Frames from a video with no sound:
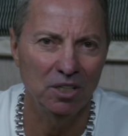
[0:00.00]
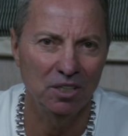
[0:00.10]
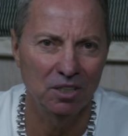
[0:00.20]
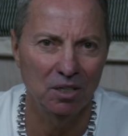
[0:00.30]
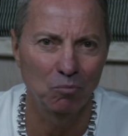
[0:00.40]

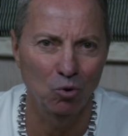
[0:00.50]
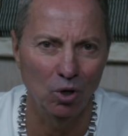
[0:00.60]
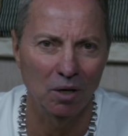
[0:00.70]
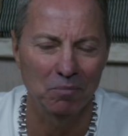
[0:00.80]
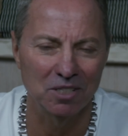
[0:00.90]

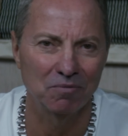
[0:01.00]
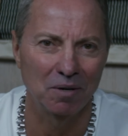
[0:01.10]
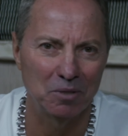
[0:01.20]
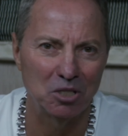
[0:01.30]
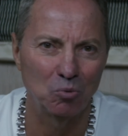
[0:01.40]
These 3
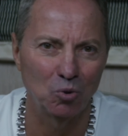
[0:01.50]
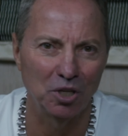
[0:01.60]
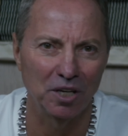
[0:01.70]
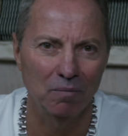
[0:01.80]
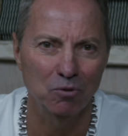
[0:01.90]
blocks we will
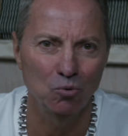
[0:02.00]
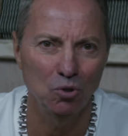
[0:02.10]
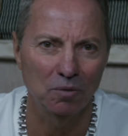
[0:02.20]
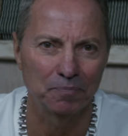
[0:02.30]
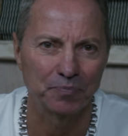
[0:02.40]
discuss
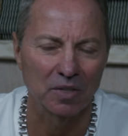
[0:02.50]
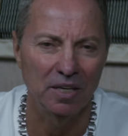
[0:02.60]
today.